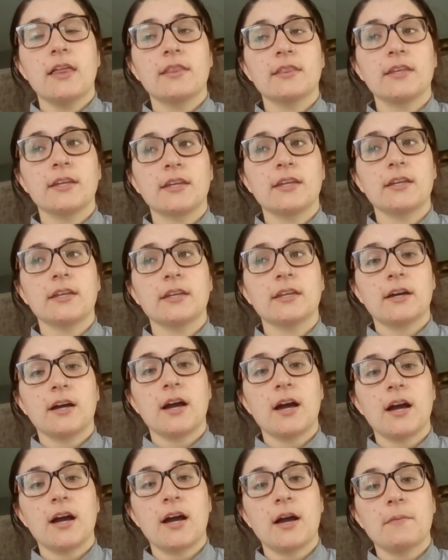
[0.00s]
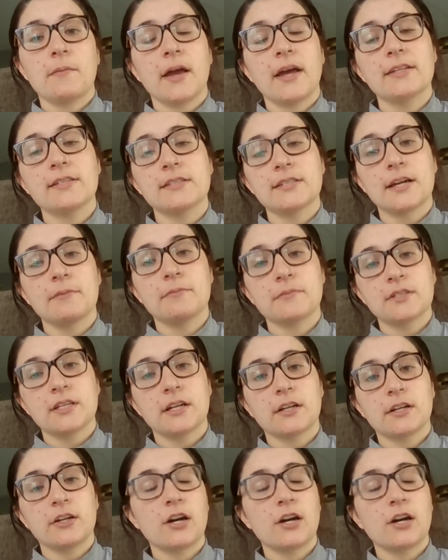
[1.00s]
the enzymes that